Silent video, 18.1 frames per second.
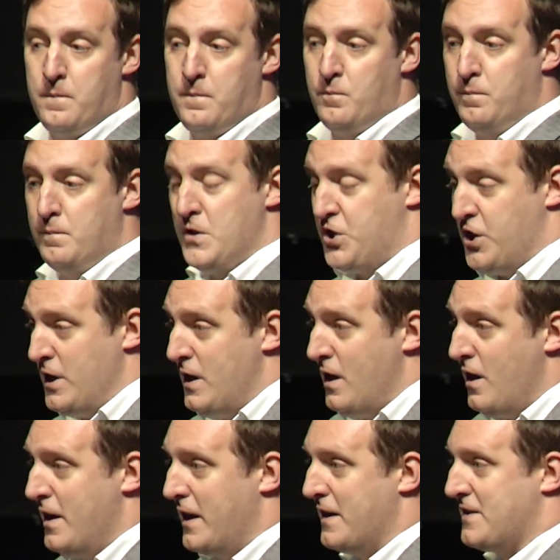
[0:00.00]
Machine
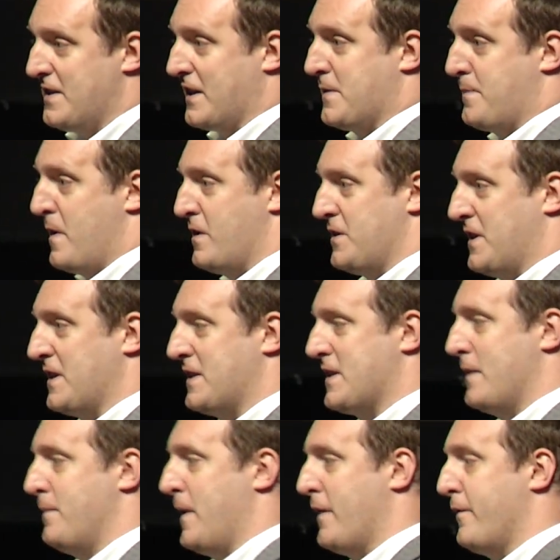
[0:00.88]
learning is experiencing
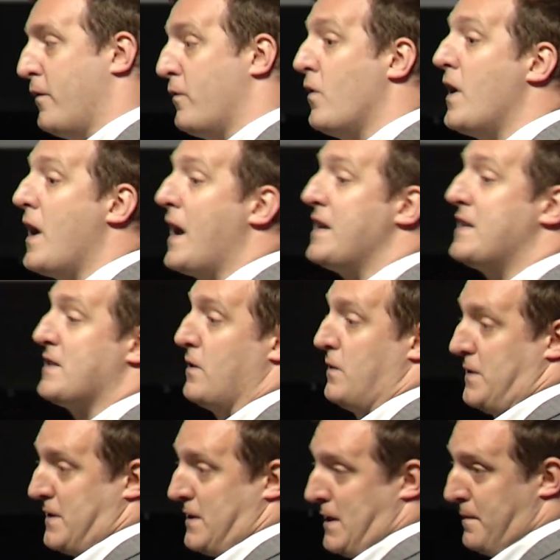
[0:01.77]
something of a
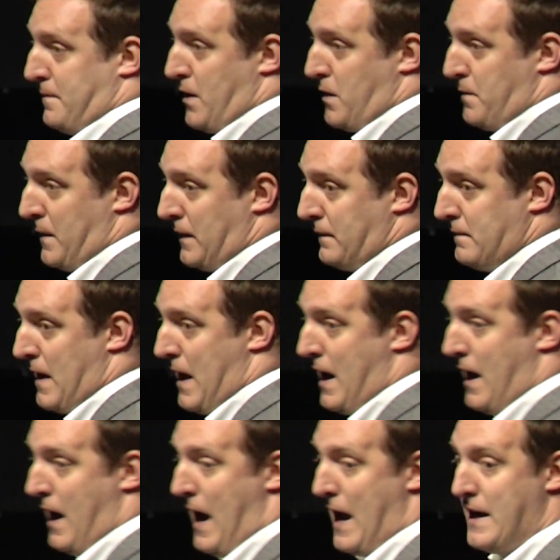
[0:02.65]
renaissance at the moment.
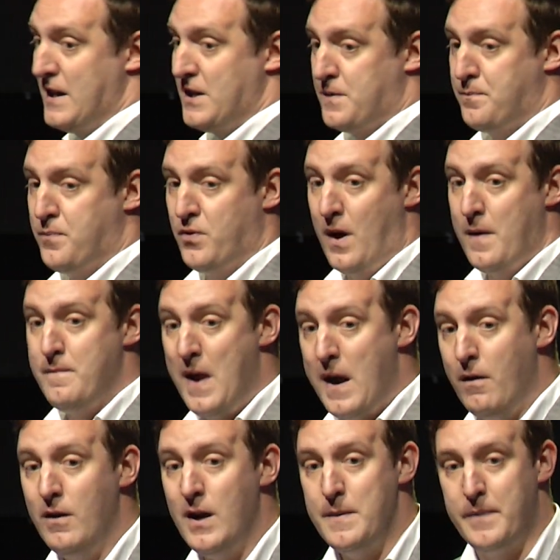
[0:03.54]
And it's
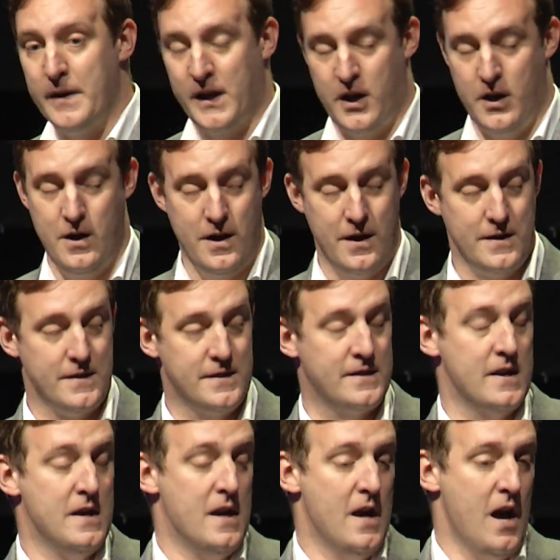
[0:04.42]
primarily
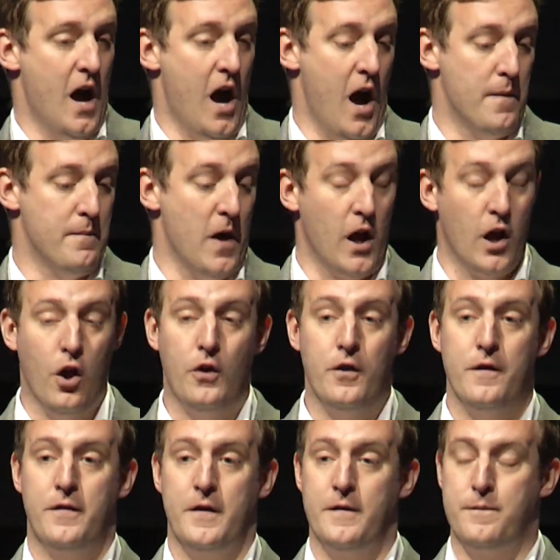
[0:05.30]
because a lot
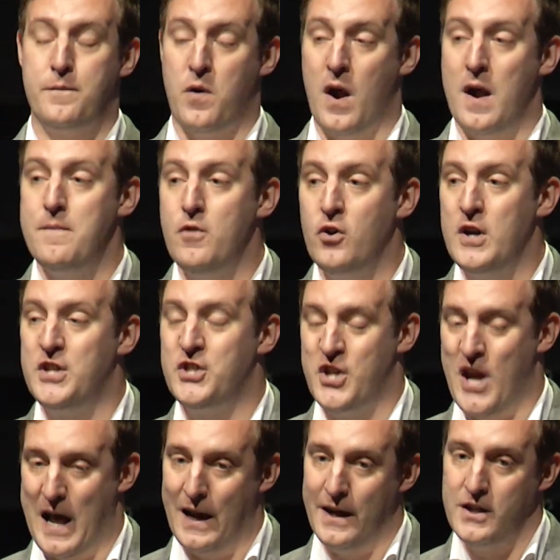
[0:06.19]
of the primary
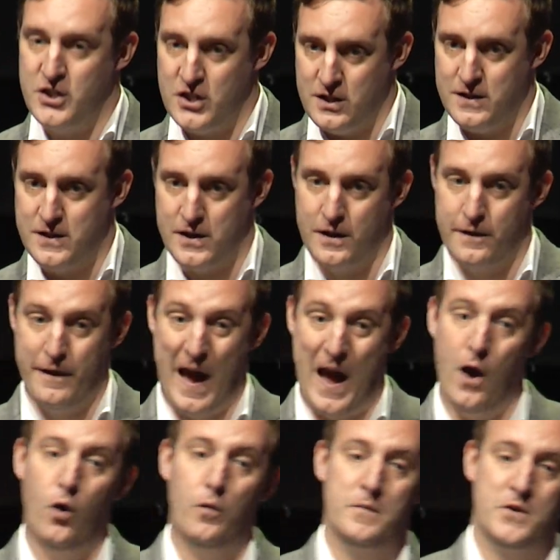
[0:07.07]
challenges that have held